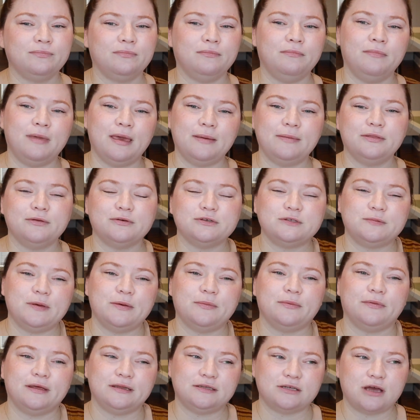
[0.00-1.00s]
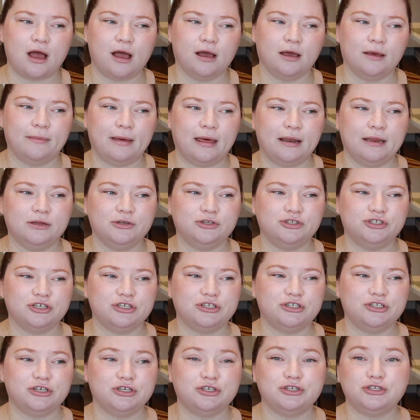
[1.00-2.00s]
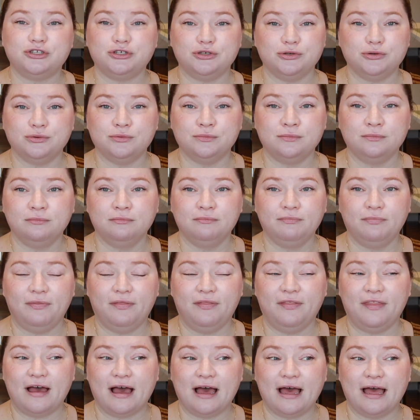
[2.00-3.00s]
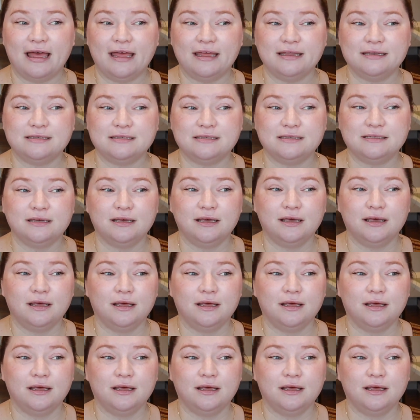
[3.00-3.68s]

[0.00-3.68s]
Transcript: maybe those people that talk about it just assume that